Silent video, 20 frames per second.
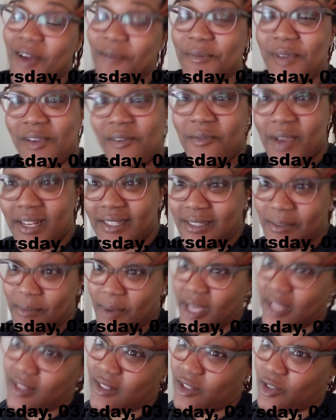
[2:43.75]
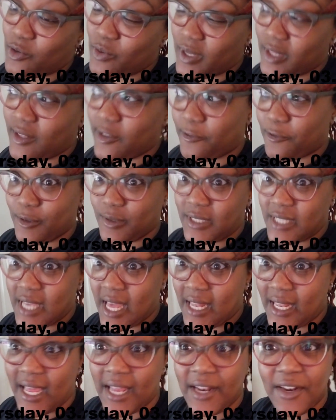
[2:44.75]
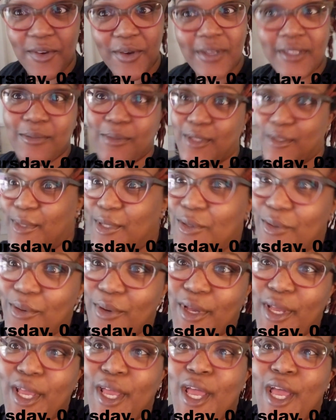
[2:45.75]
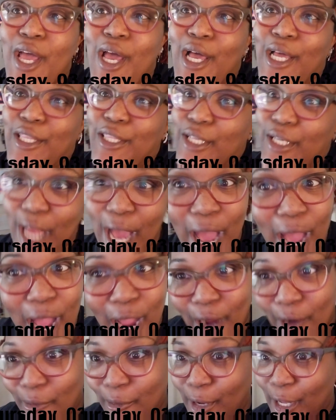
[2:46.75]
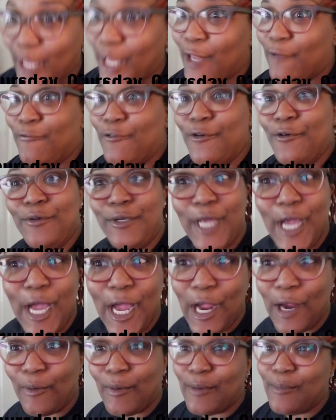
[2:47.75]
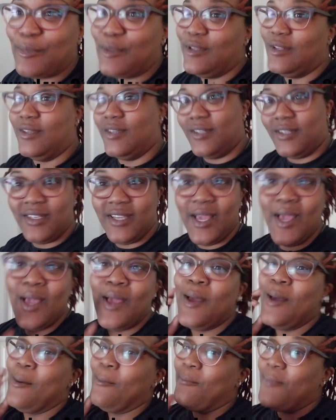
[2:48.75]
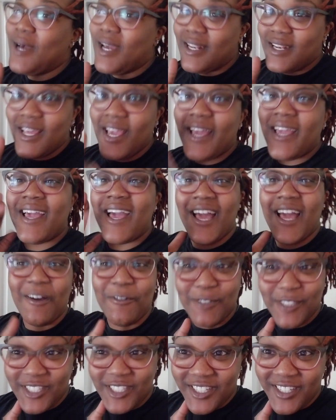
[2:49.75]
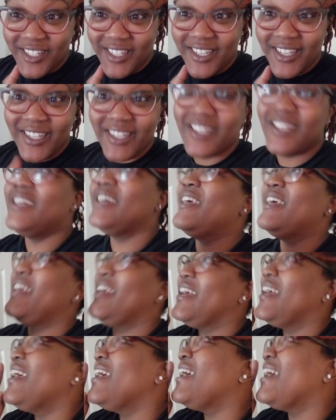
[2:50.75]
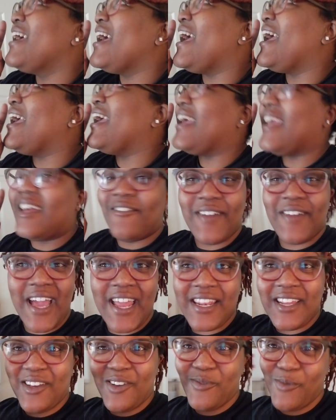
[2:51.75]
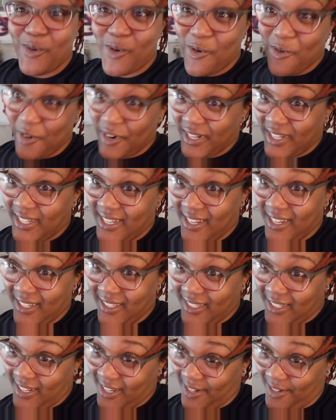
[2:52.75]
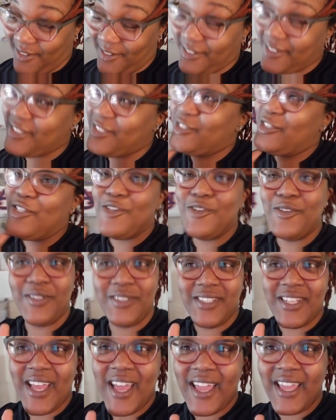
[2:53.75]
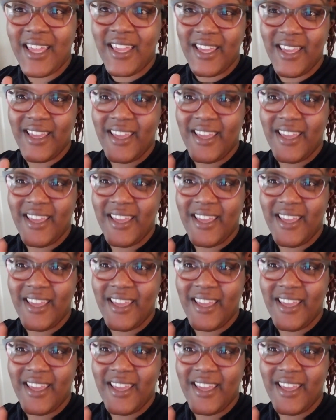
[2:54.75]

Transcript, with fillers: I'm getting ready to make a little quick little fruit salad. I know I'm supposed to be doing the diary, food diary, but look, Monday, I was good, and I forgot to record the, the dinner. Tuesday,